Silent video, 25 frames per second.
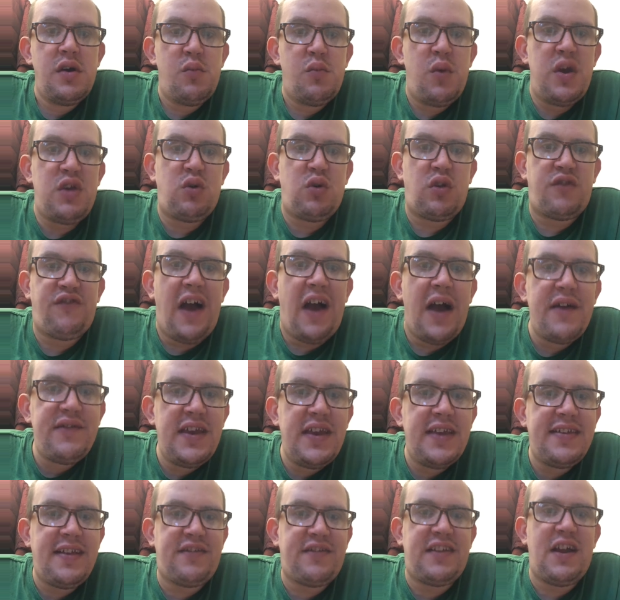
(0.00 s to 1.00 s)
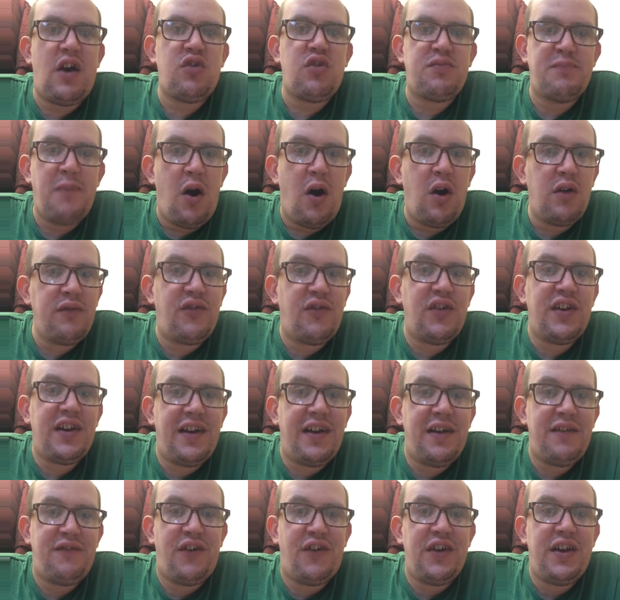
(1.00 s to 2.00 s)
which was 5 years after I was born,
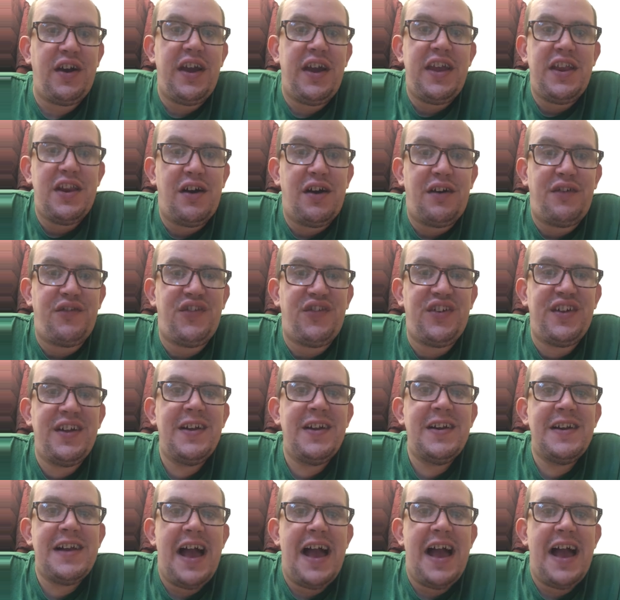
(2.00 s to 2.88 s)
funnily enough.